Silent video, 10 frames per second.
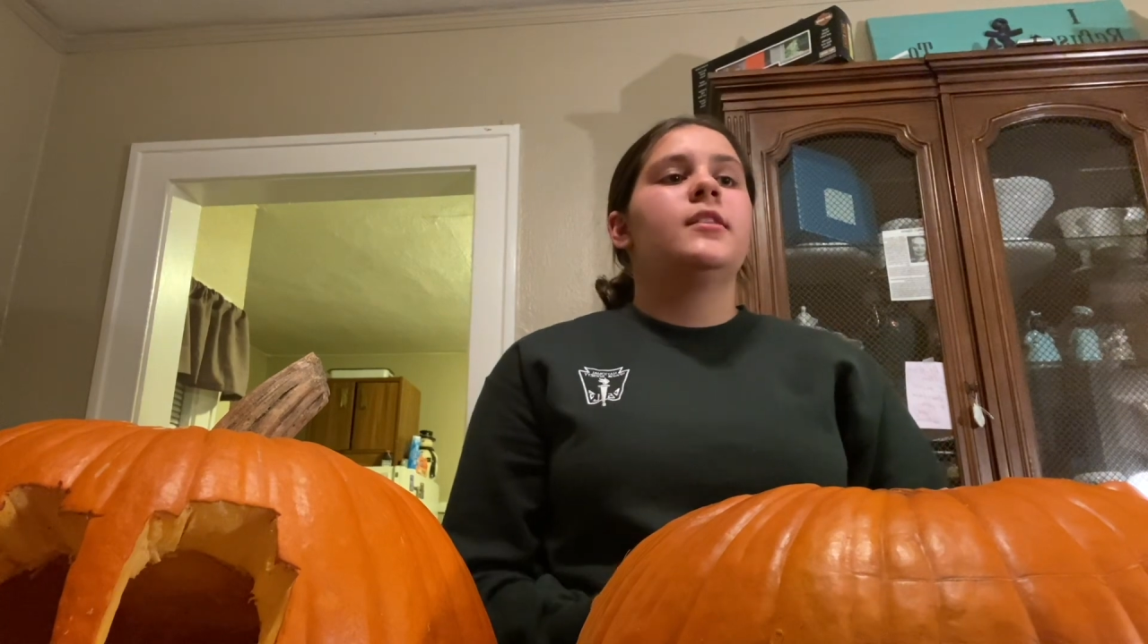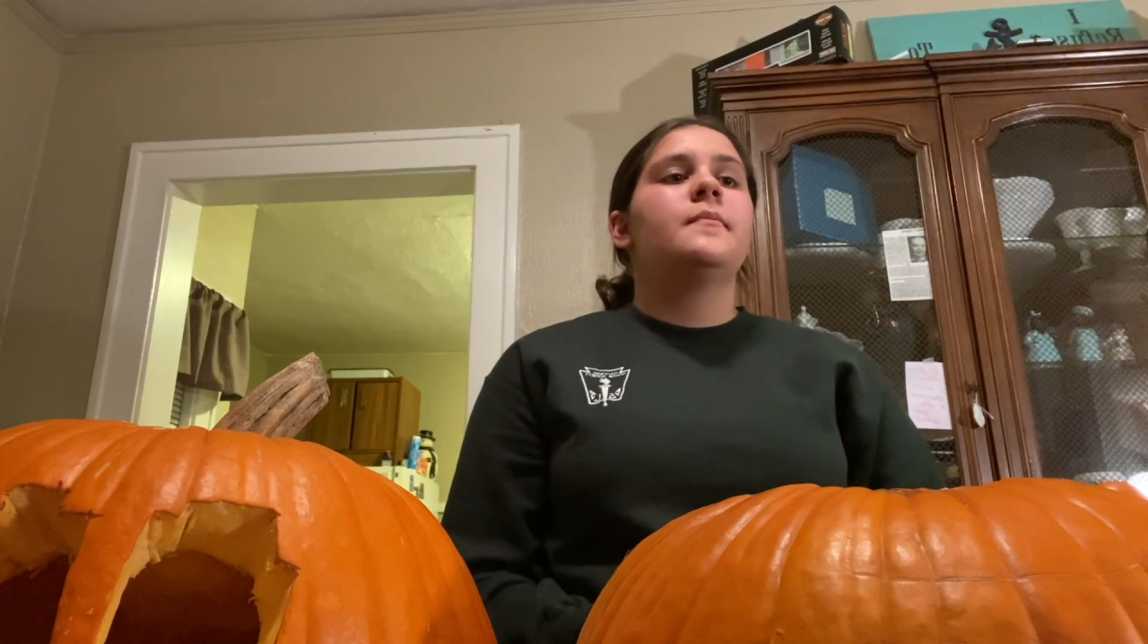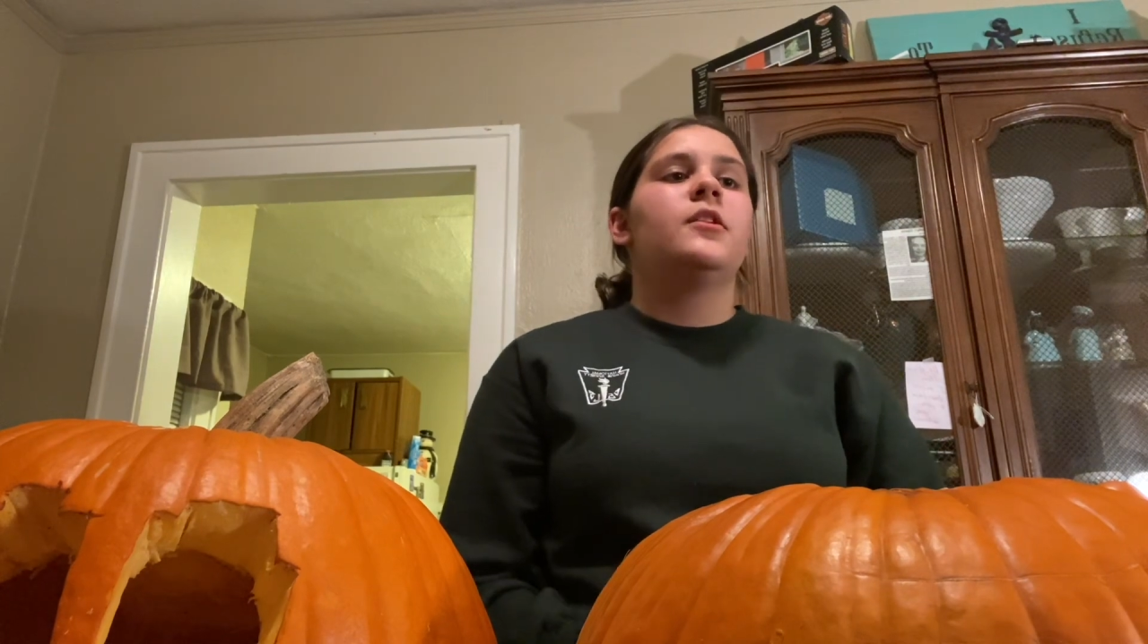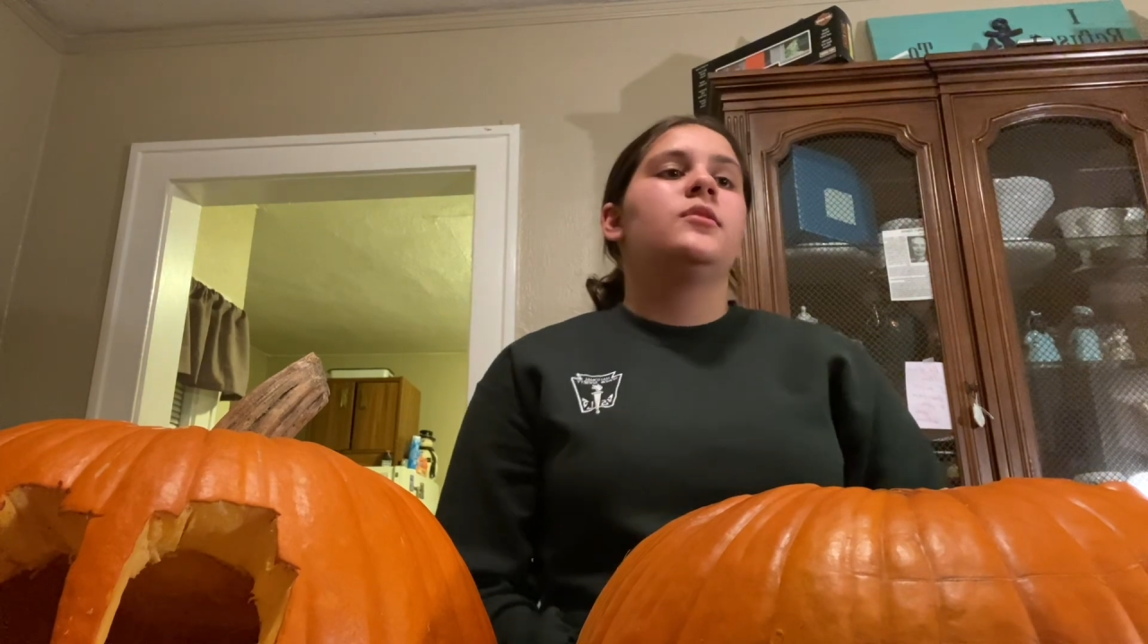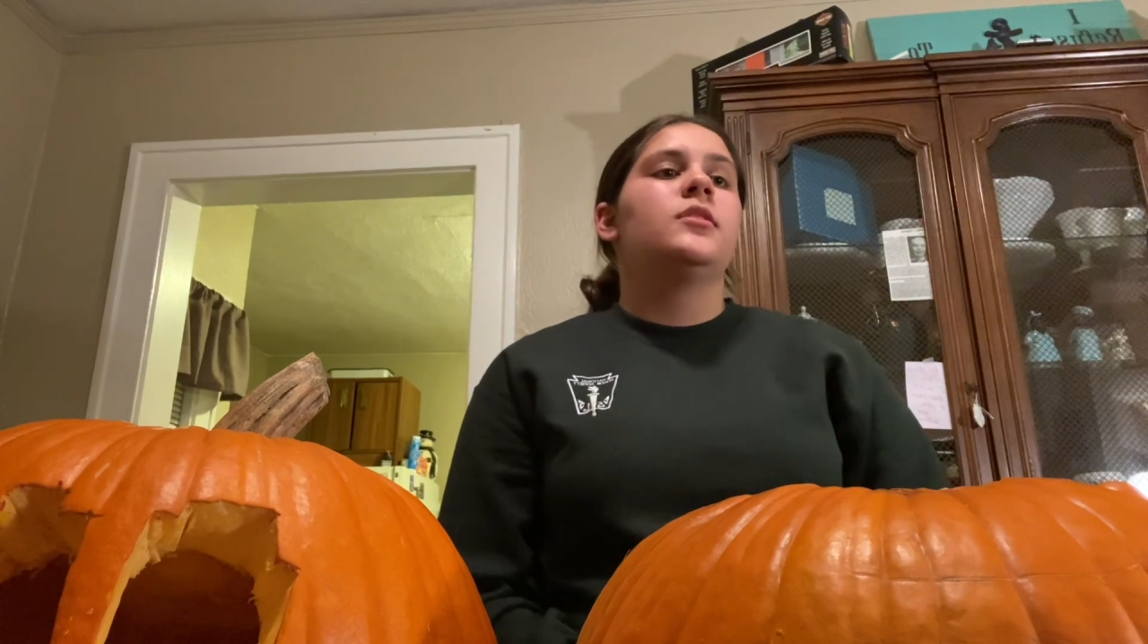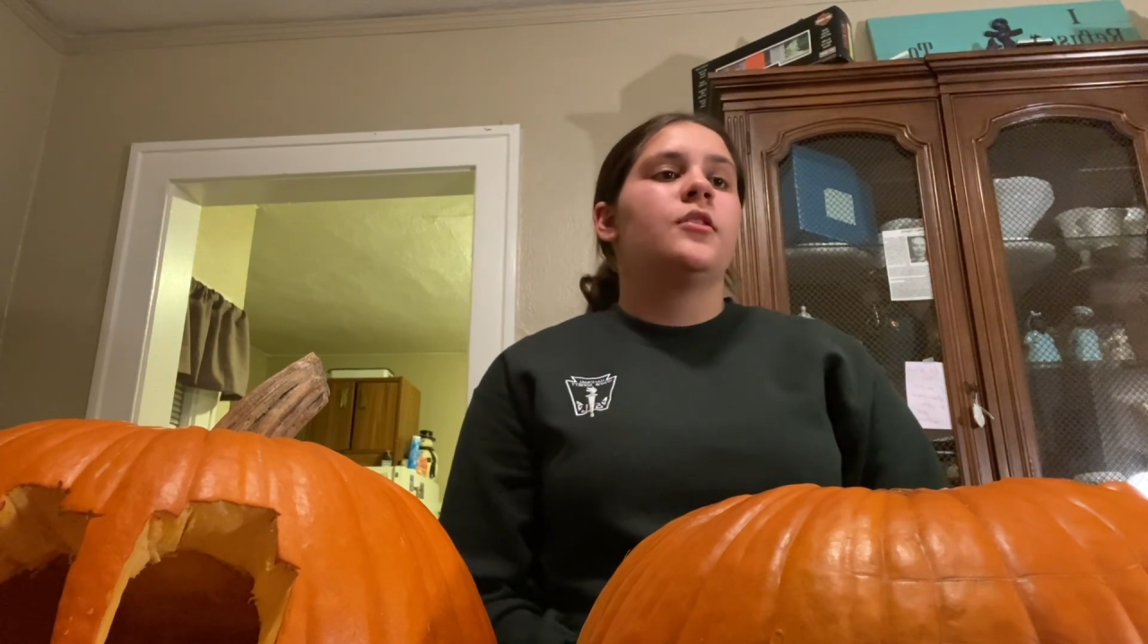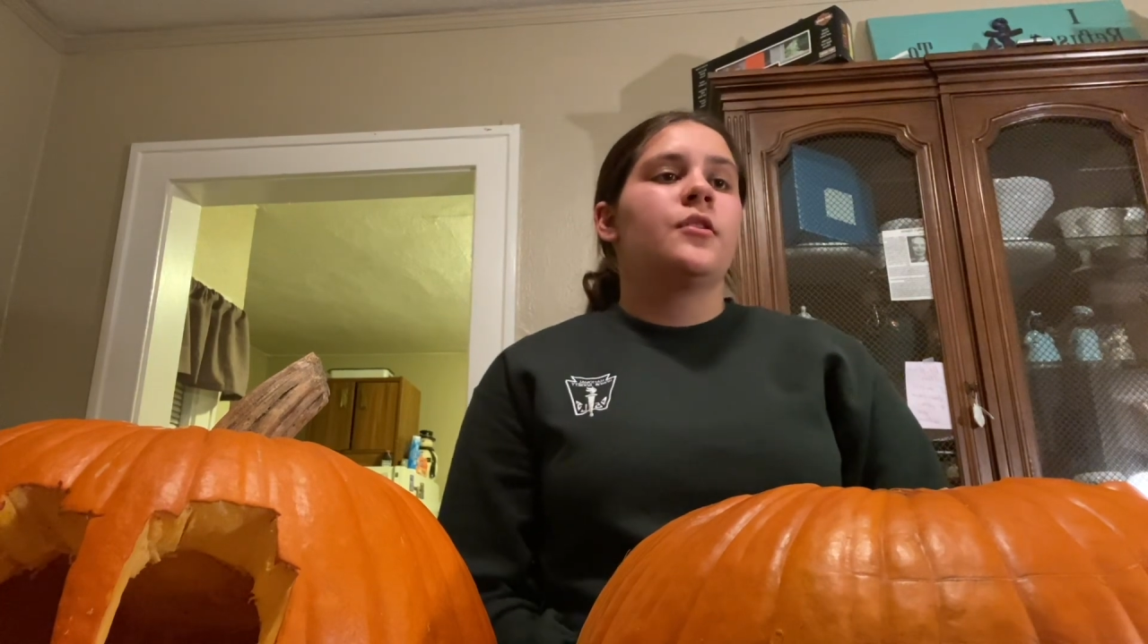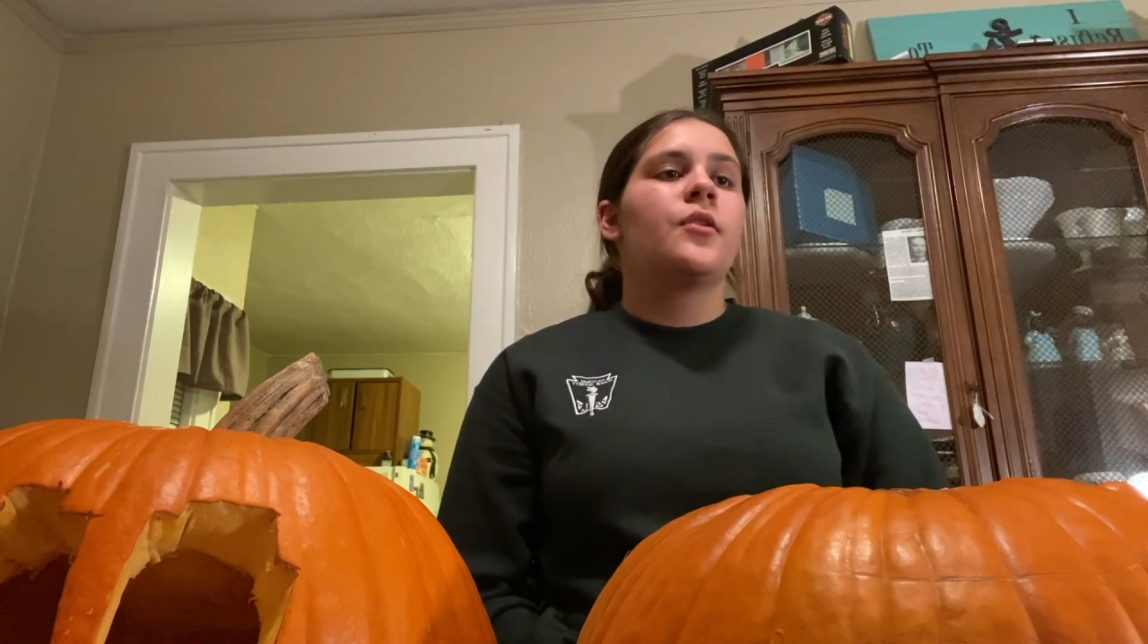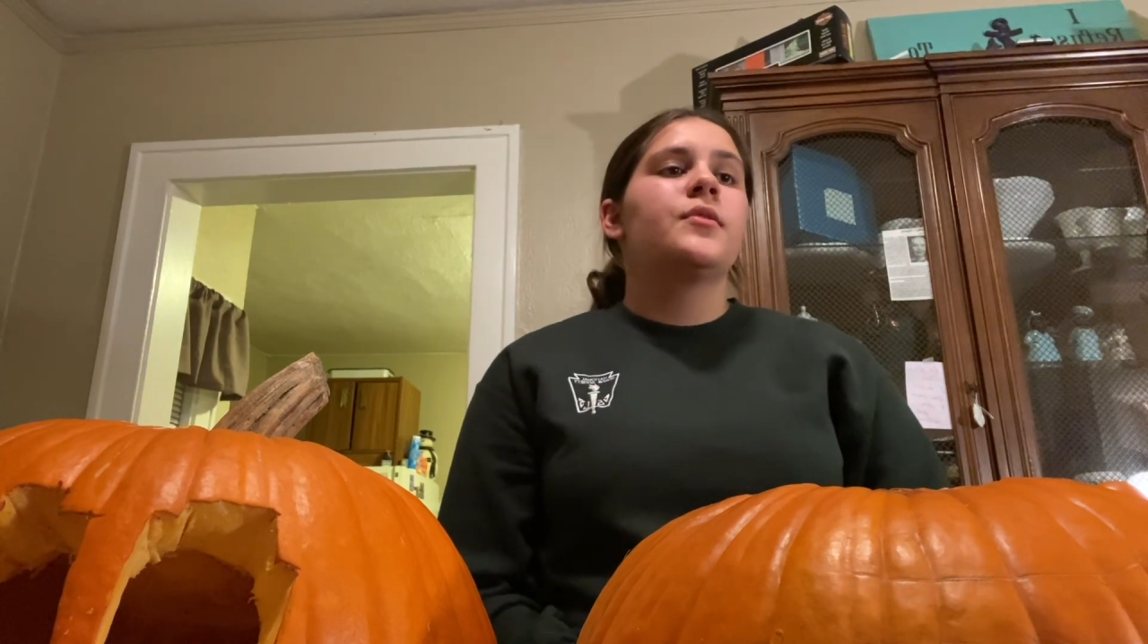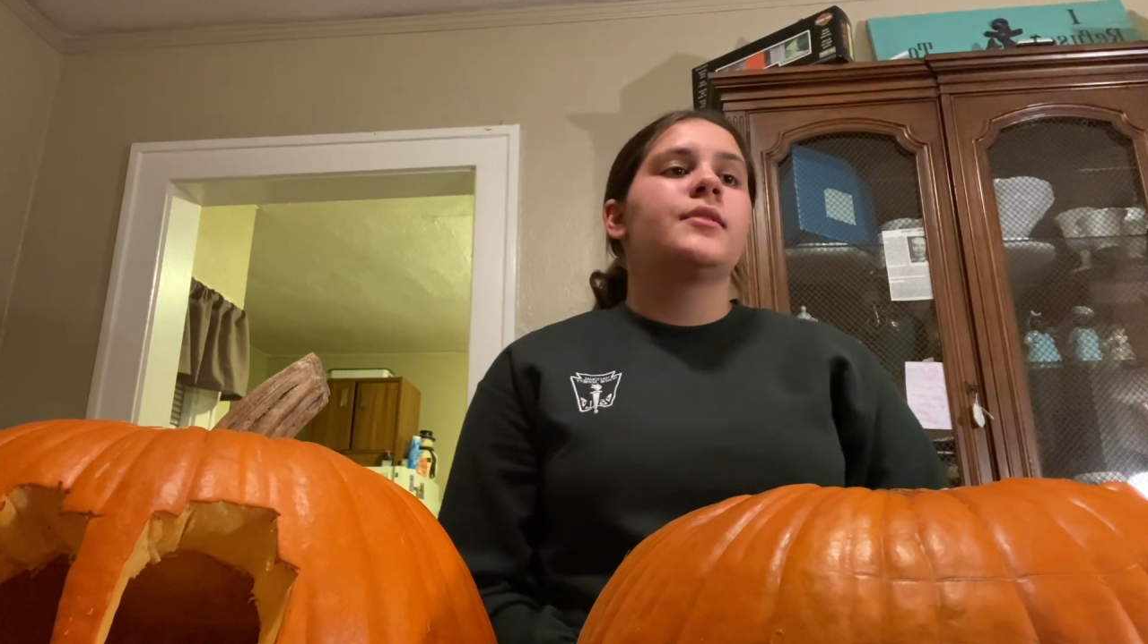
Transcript: the materials